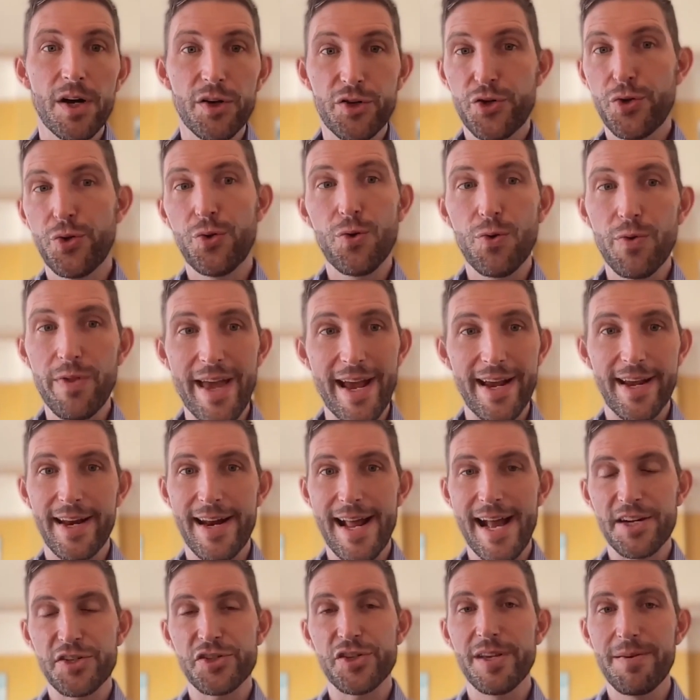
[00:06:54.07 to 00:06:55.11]
a tool that
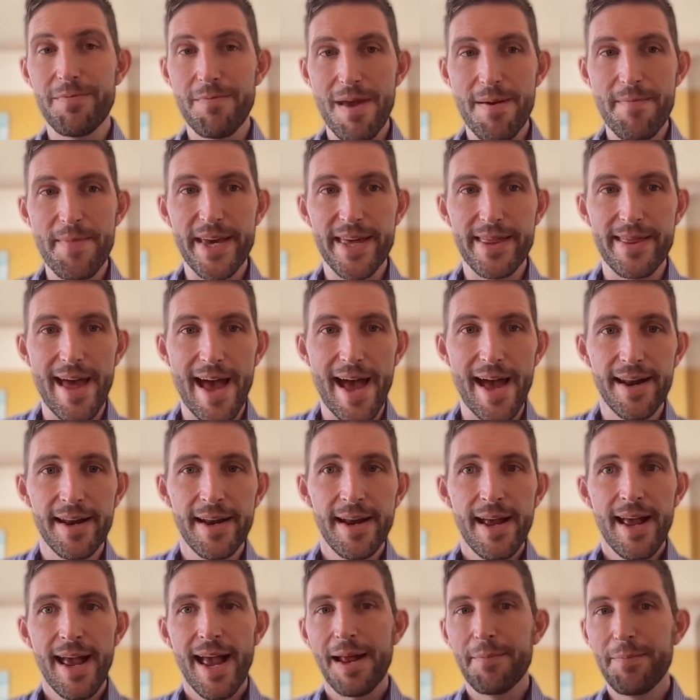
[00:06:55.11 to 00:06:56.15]
can actually mimic that
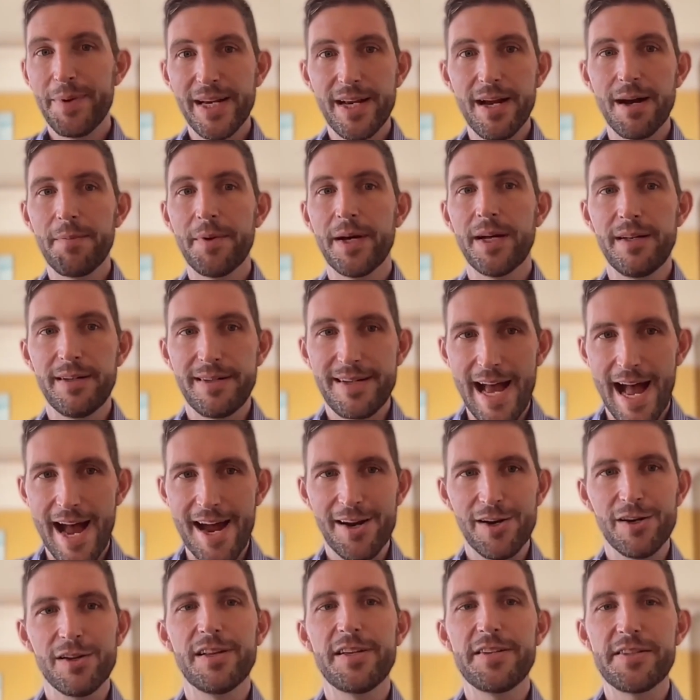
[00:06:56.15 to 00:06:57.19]
and become a
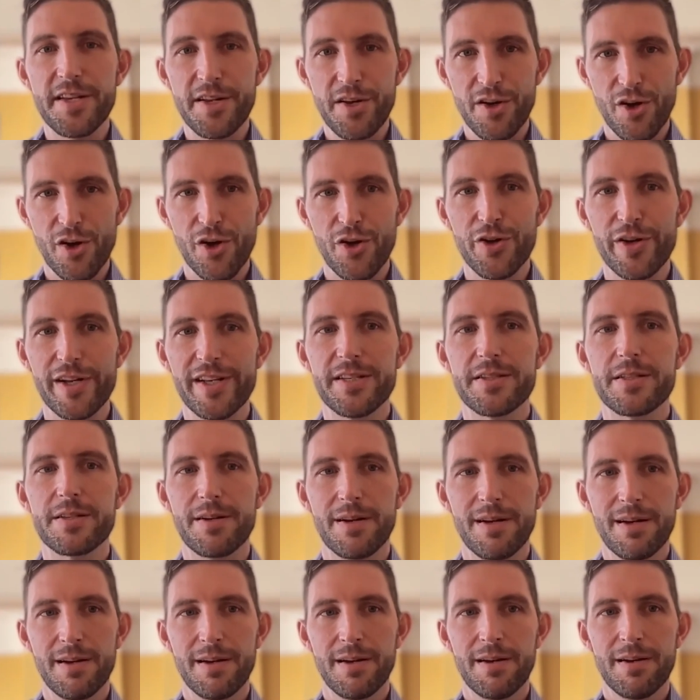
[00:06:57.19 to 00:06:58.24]
tireless and earnest